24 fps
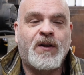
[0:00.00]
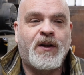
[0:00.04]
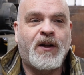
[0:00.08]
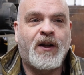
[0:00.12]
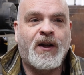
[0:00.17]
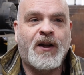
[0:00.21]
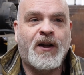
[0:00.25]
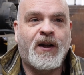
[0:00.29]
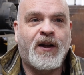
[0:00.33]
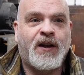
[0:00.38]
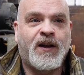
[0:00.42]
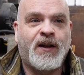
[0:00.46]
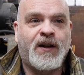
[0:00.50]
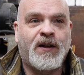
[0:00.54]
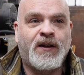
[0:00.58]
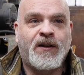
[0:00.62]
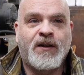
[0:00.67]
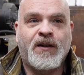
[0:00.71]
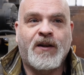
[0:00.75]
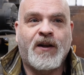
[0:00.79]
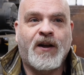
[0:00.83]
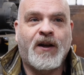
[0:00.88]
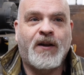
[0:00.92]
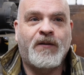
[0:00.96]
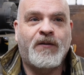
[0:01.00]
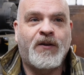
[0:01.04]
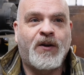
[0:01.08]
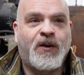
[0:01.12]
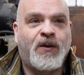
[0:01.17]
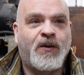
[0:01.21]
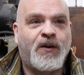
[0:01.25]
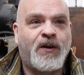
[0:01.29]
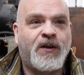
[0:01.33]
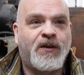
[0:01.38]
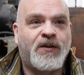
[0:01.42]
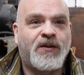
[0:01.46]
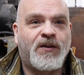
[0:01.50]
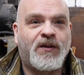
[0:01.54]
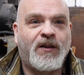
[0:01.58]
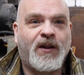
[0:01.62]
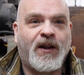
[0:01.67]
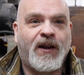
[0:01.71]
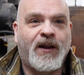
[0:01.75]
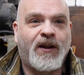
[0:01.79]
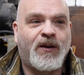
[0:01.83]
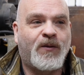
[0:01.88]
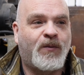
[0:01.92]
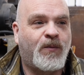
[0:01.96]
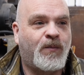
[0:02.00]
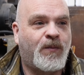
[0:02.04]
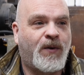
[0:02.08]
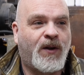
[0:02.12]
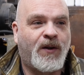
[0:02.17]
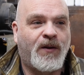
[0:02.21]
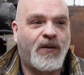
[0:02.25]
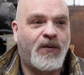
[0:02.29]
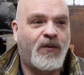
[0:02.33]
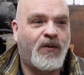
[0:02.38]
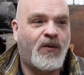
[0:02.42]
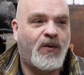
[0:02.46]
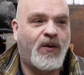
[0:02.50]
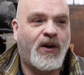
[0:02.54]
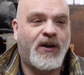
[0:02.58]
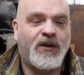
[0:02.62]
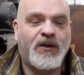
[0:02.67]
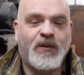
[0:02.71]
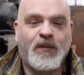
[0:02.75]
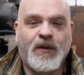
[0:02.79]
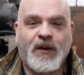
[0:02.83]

and I've noticed like the rest